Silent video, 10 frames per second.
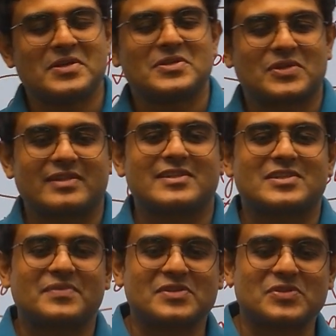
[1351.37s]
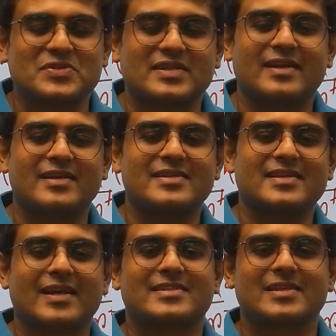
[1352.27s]
In this way, society is
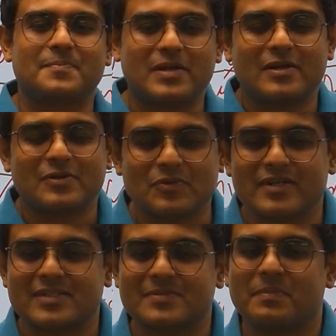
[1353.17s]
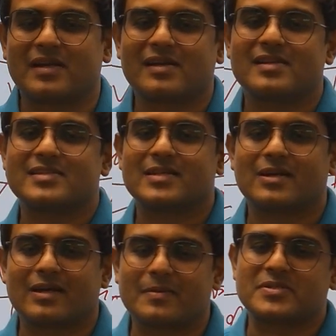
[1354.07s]
accepted towards materialism,
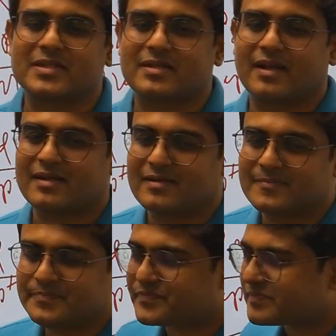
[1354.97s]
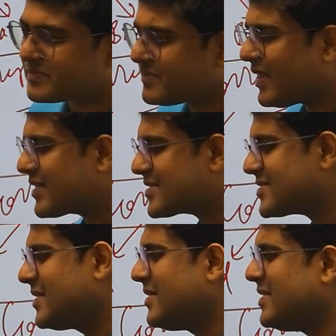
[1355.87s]
corruption and sex.
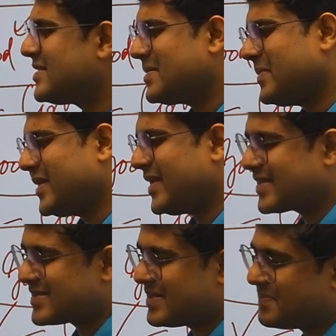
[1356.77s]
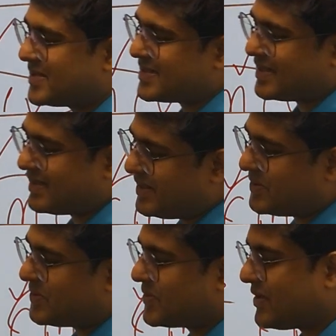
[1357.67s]
See, many examples are there
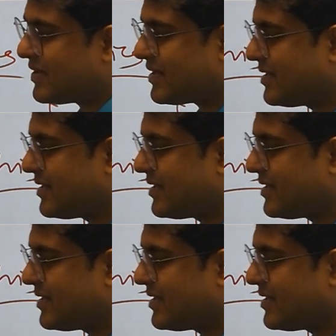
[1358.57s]
to talk.